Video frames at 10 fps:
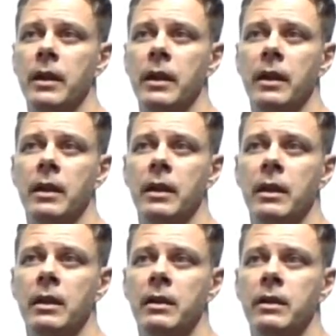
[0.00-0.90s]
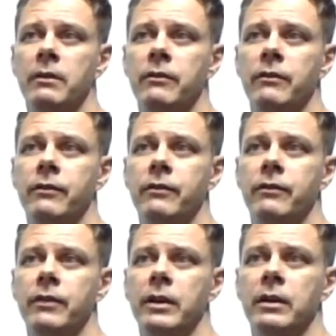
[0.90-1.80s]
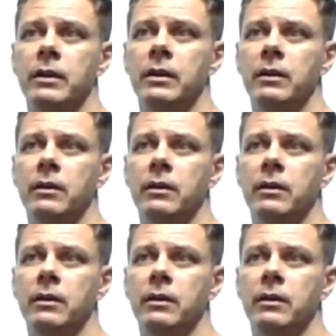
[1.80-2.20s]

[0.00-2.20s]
Anything?